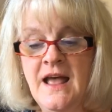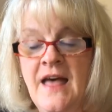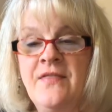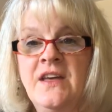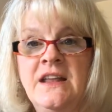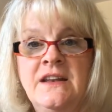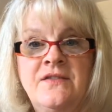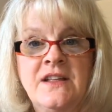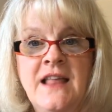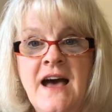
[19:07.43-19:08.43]
And then
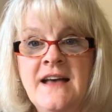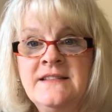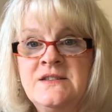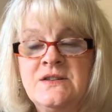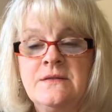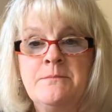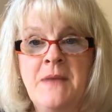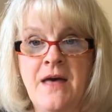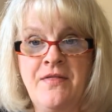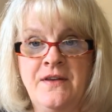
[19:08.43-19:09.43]
the last
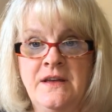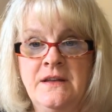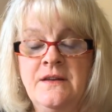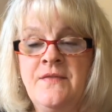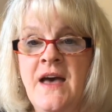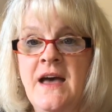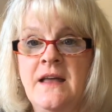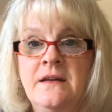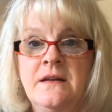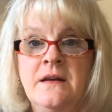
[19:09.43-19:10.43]
method
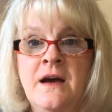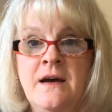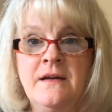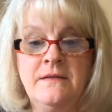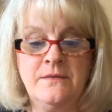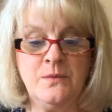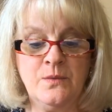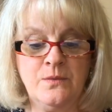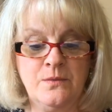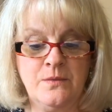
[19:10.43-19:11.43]
that I'm
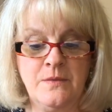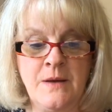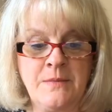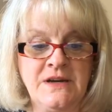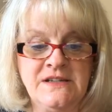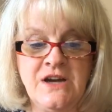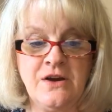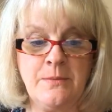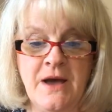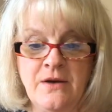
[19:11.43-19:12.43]
going to
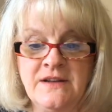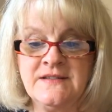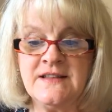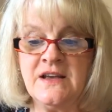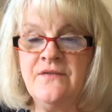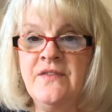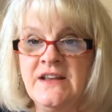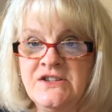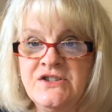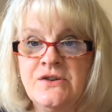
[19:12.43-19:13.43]
talk about is the
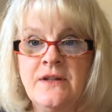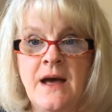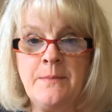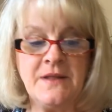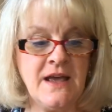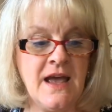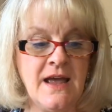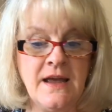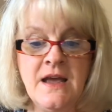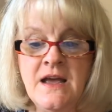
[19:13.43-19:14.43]
conventional
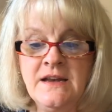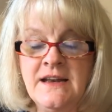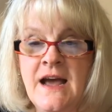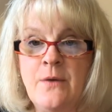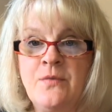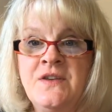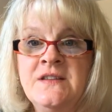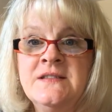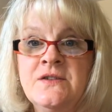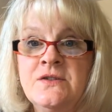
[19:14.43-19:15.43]
applique. Now,
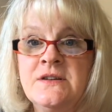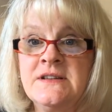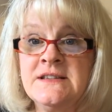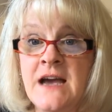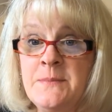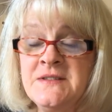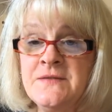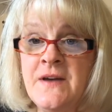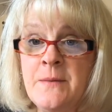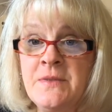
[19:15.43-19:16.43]
these are types
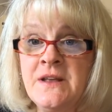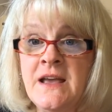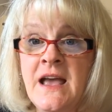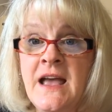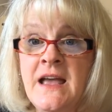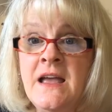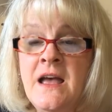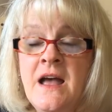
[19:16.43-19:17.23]
of applique.